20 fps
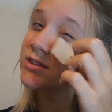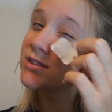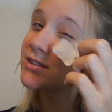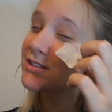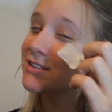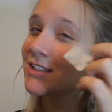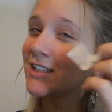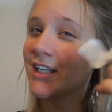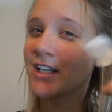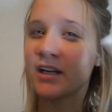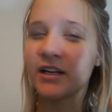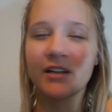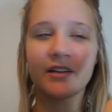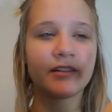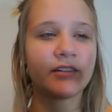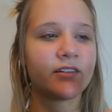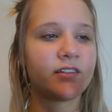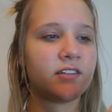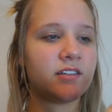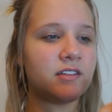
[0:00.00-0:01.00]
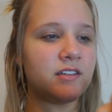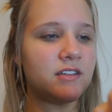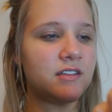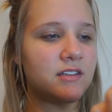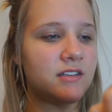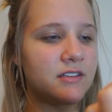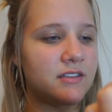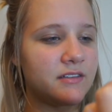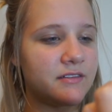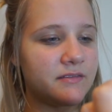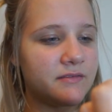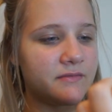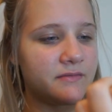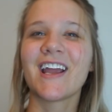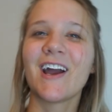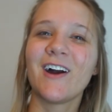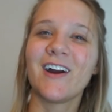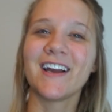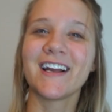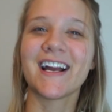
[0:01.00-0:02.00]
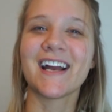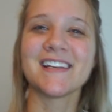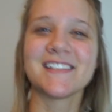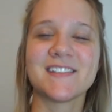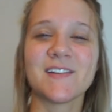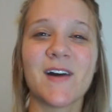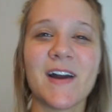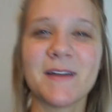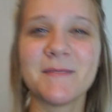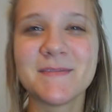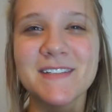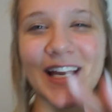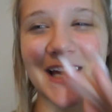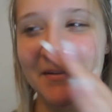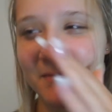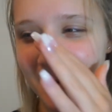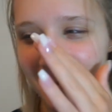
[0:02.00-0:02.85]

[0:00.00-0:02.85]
Ugh. Alright guys, so I'm done